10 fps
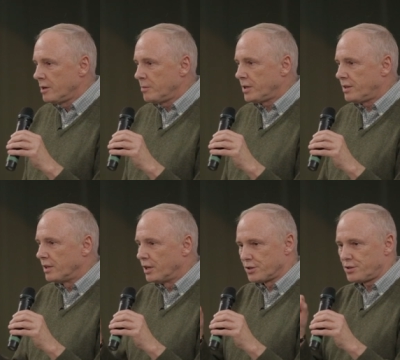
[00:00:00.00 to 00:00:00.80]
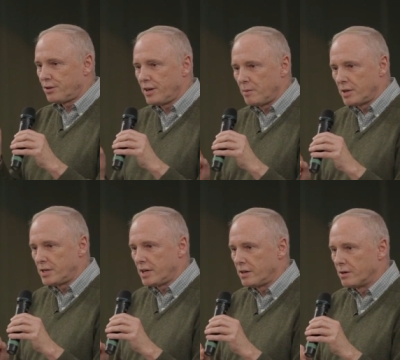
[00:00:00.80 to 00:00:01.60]
But the little story I want
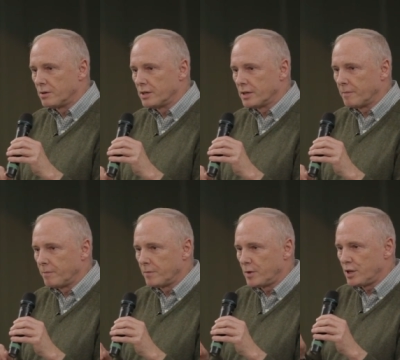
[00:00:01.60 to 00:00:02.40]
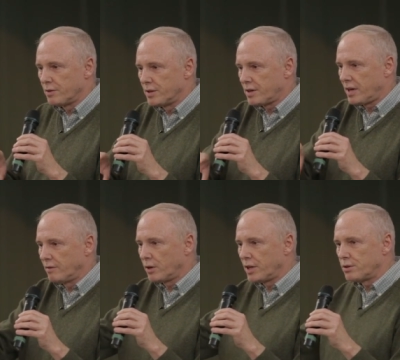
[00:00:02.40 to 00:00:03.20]
to tell you, um, you know, the kind
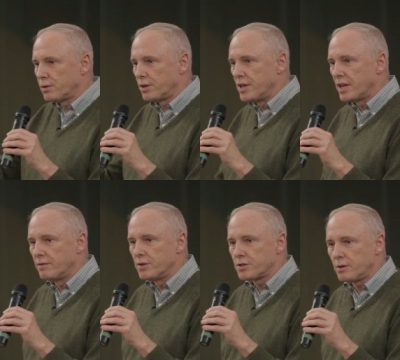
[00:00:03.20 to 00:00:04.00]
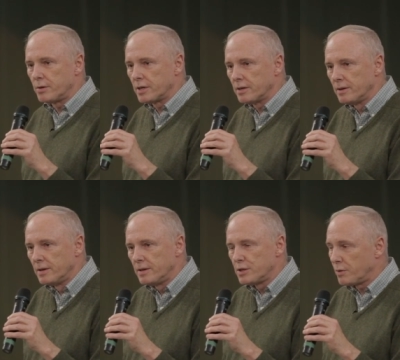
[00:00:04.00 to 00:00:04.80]
of looking toward the end of his career
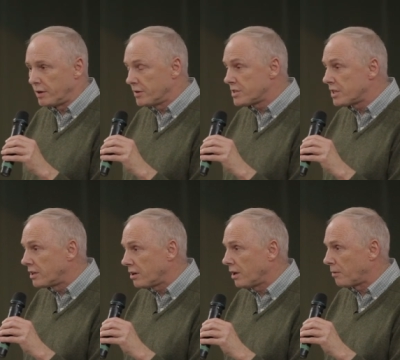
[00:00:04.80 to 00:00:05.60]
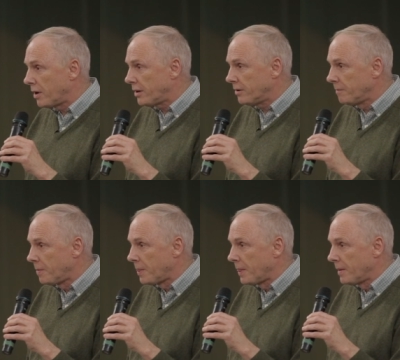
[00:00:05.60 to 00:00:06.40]
is when he visited Colorado
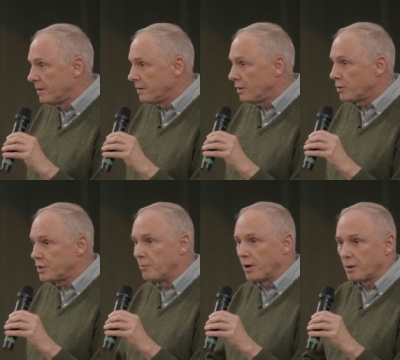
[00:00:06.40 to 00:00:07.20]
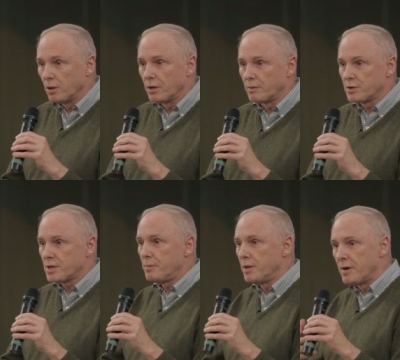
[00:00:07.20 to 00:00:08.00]
went to Marble and was
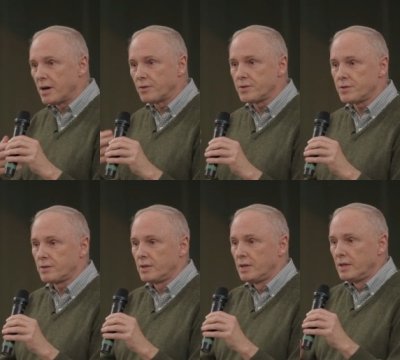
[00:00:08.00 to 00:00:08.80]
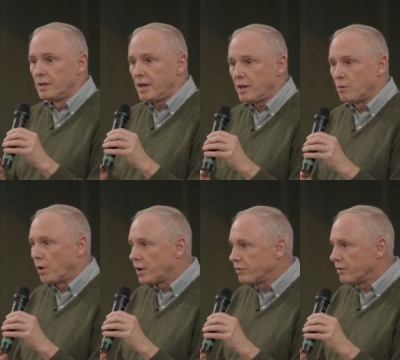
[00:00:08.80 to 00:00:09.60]
up in the mountains. Had a
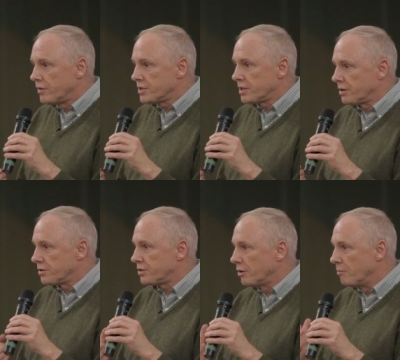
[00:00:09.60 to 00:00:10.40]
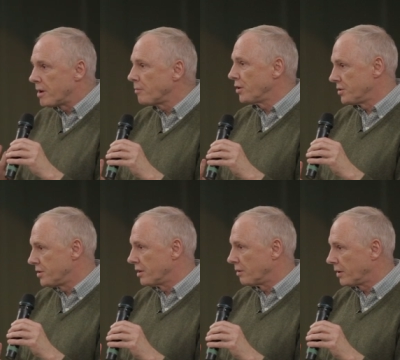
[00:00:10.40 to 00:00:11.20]
wonderful visit. There's still memories
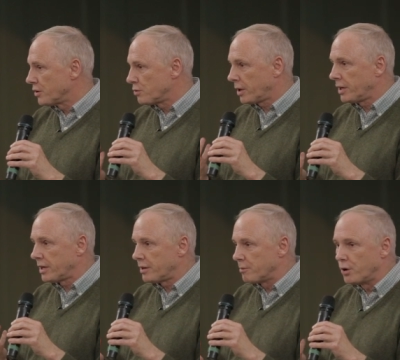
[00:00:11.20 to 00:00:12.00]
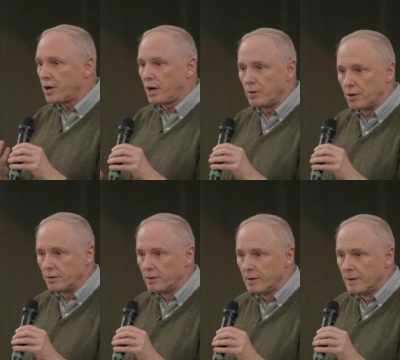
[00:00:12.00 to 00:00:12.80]
there when I was working on the book I wrote